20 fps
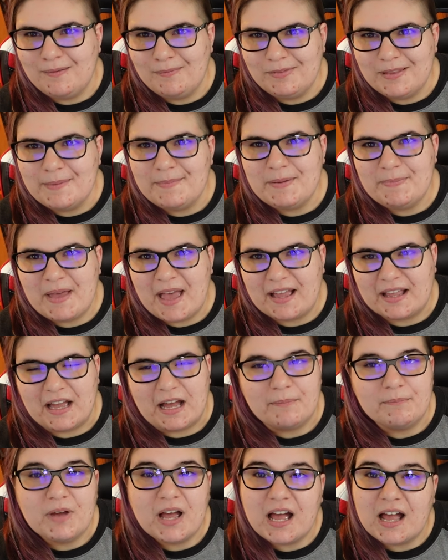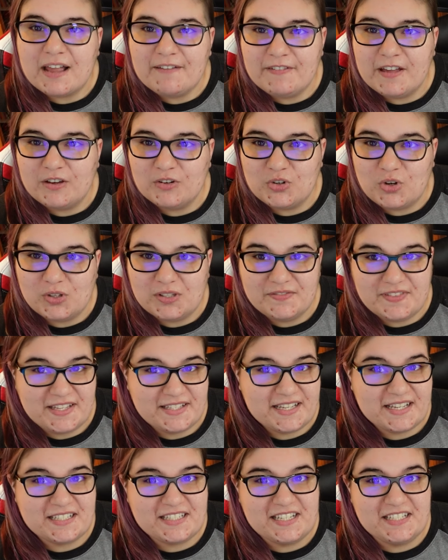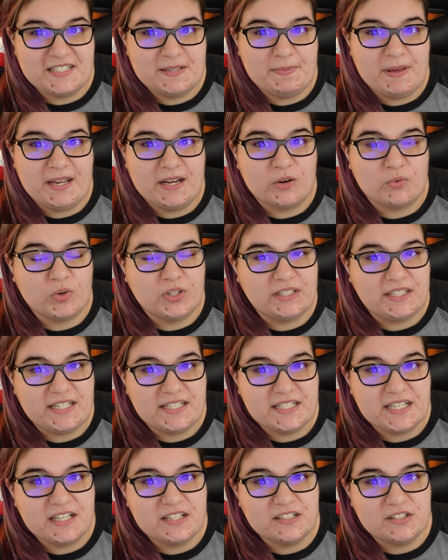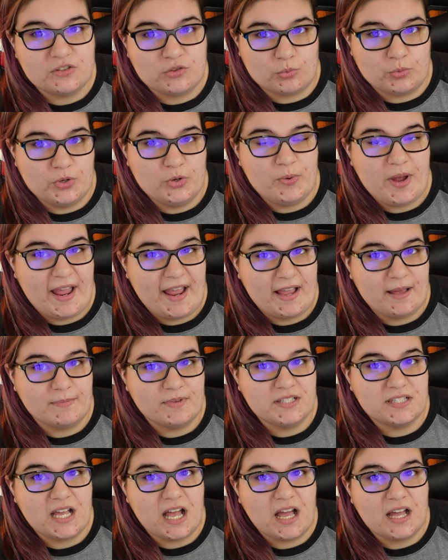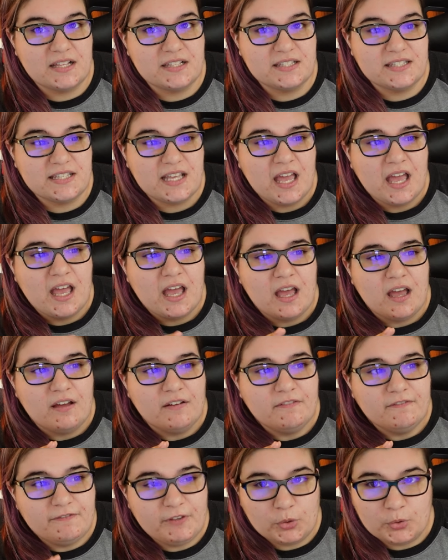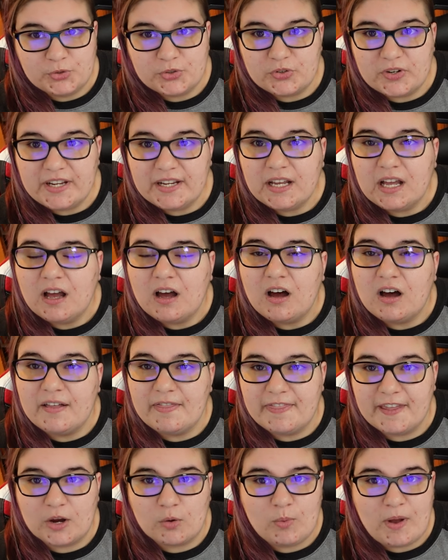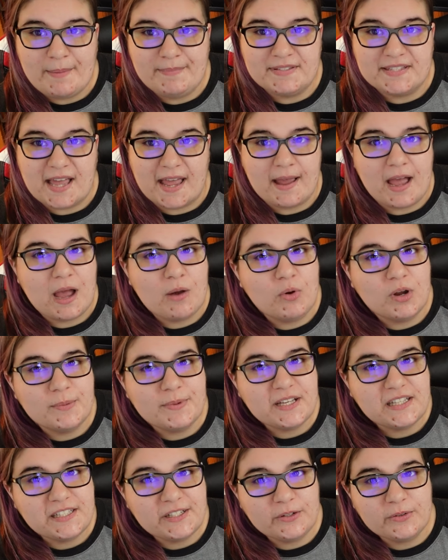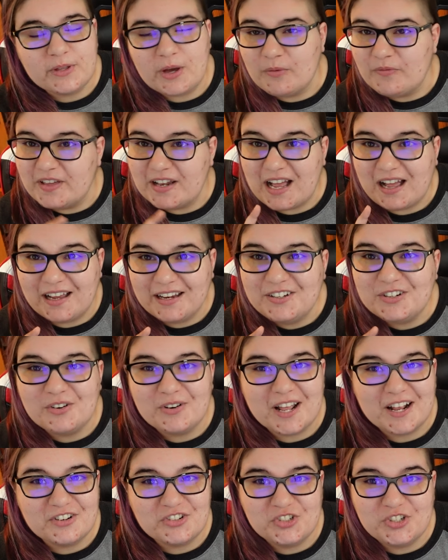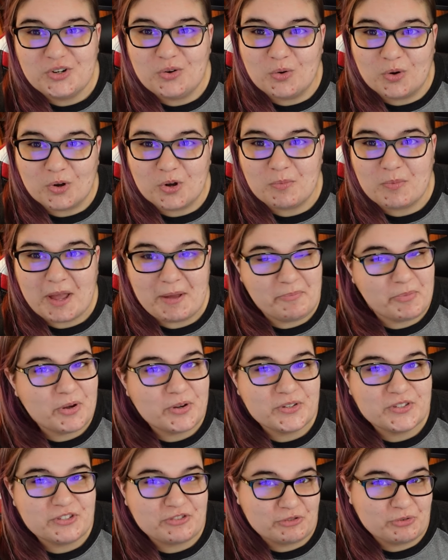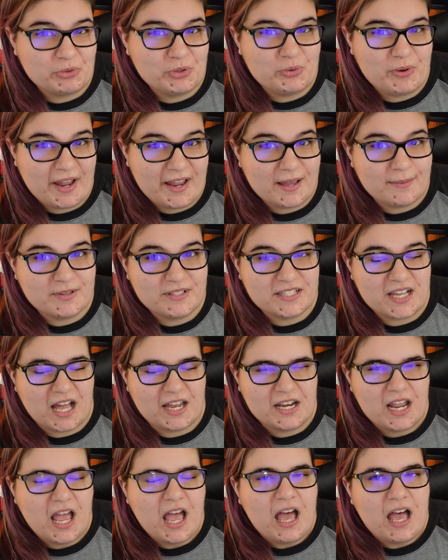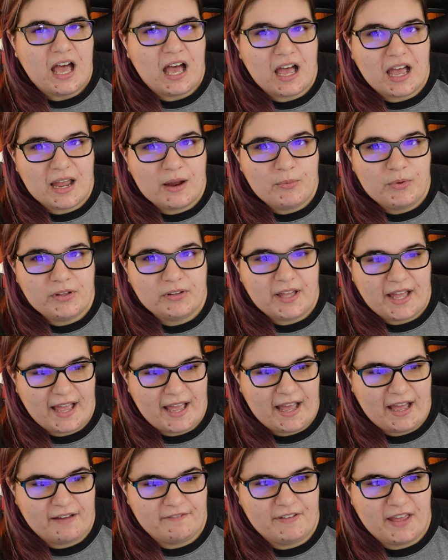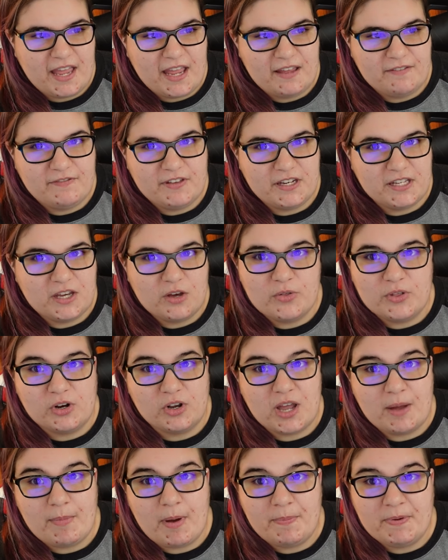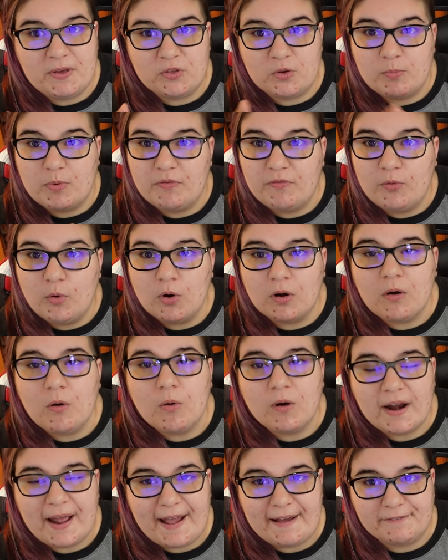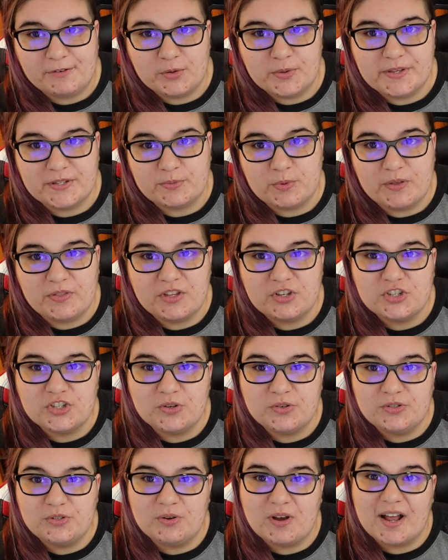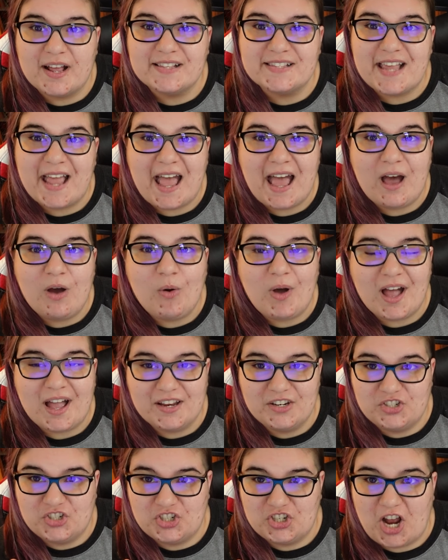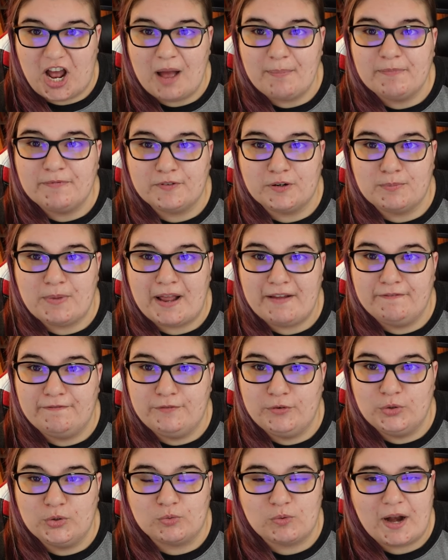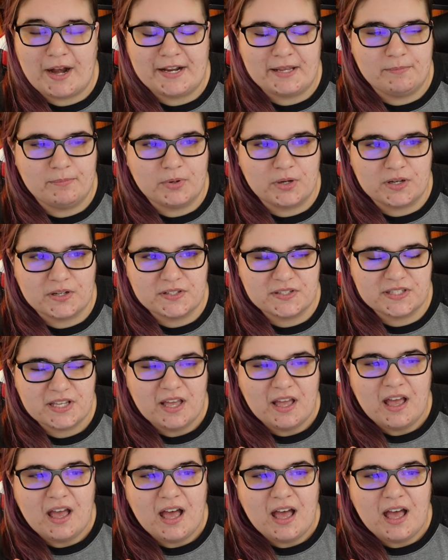Let me back up. I found all of these anticipated releases through Amazon's filtering on their website. I want to be clear though that I don't actually order my books through Amazon. I will have a video that'll come up either before or after this one that shows you guys how I shop for my food writing books.